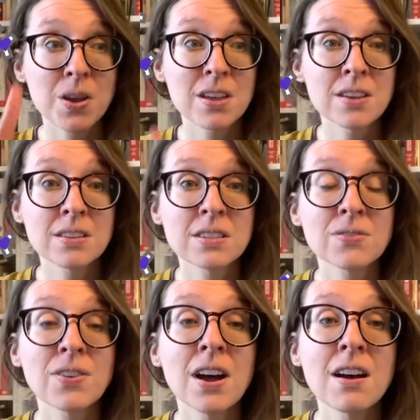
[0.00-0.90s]
is
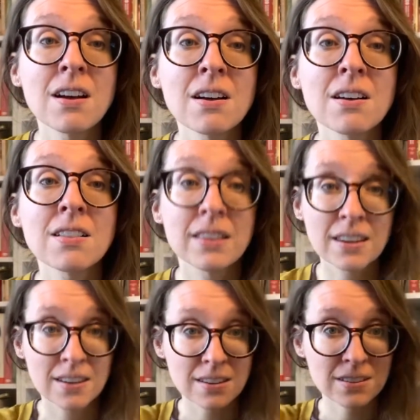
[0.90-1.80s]

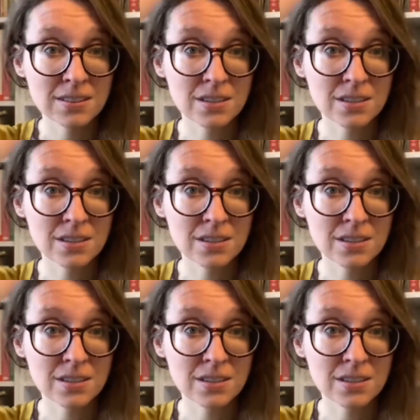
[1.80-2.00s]
falling,